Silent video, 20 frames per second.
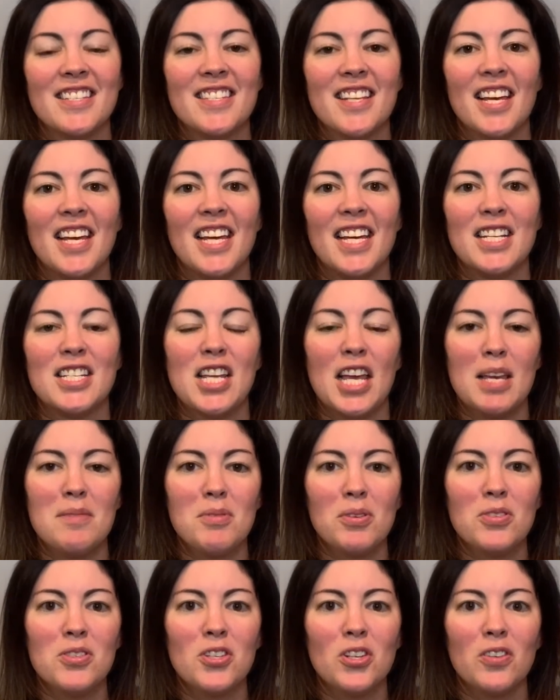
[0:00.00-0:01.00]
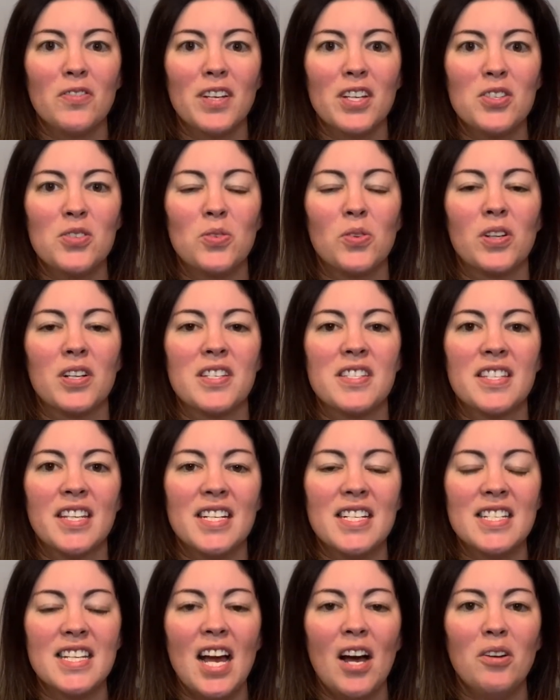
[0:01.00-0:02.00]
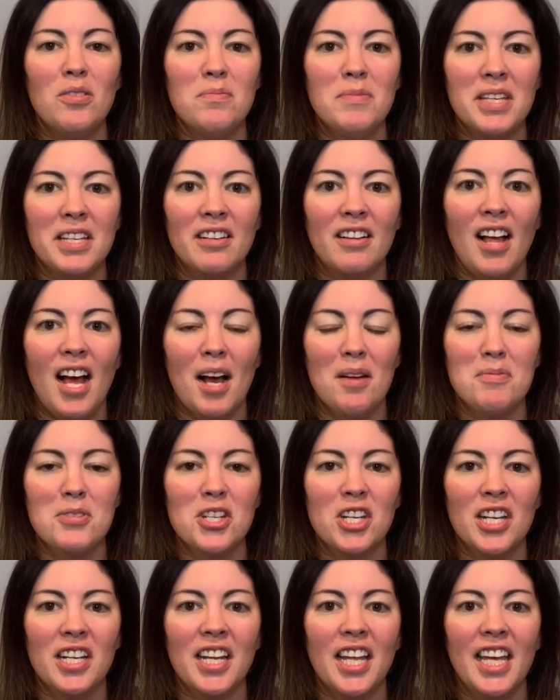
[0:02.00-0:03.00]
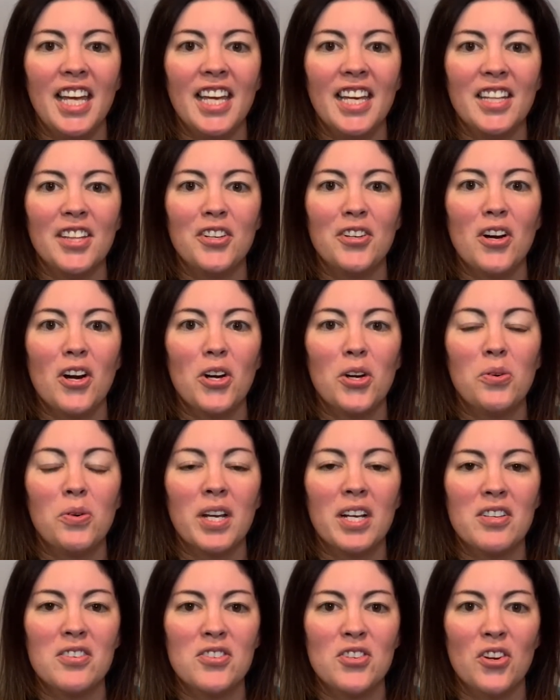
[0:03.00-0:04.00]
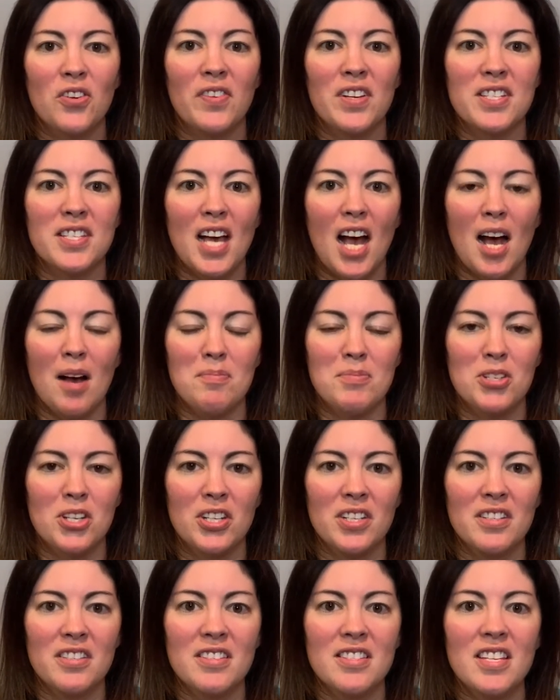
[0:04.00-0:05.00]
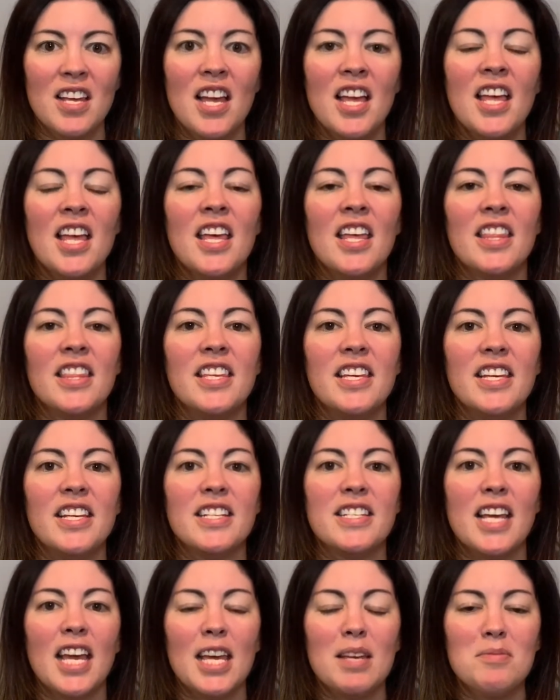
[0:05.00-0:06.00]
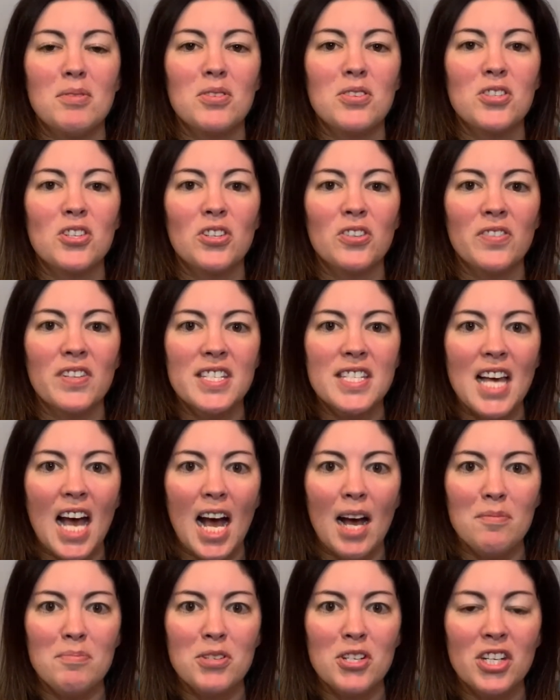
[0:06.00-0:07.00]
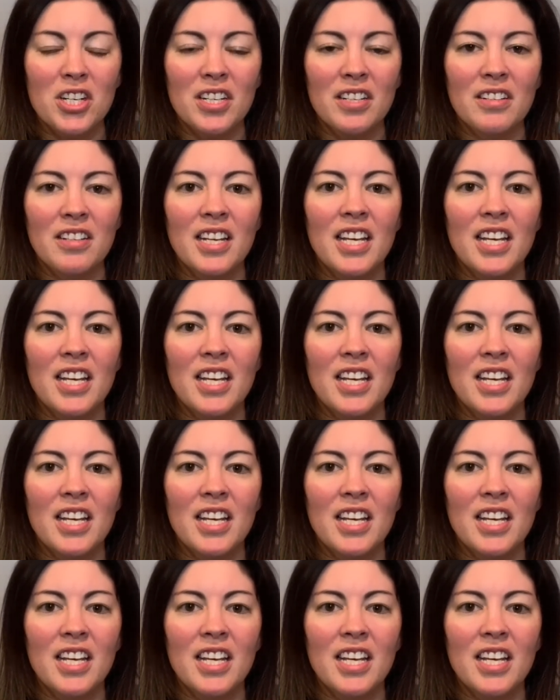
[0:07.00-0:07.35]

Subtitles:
a table service or sit-down meal option, and there are quick service options. The table service option